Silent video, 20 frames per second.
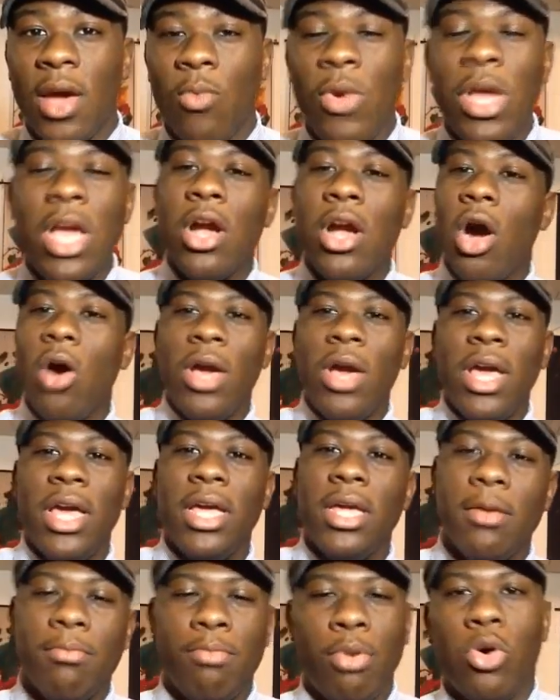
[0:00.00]
we can go ahead
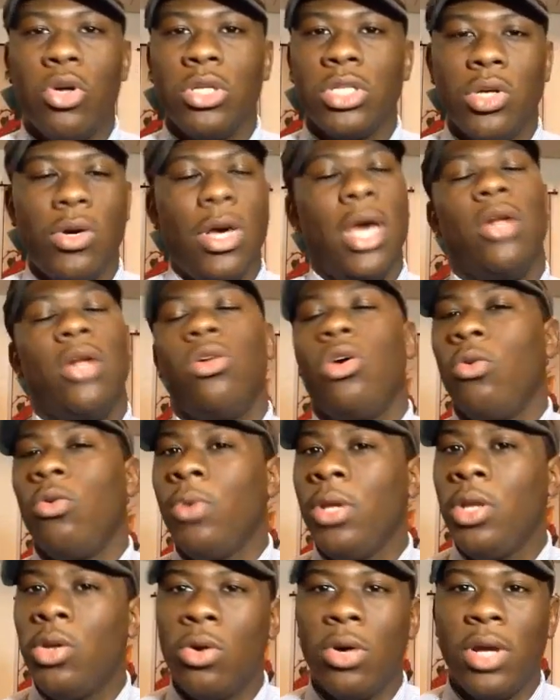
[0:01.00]
and get Boruto. I don't know if
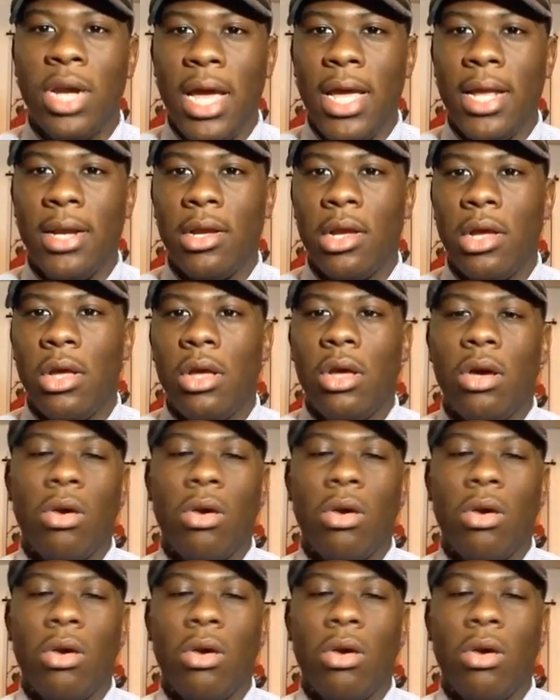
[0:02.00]
he's doing that,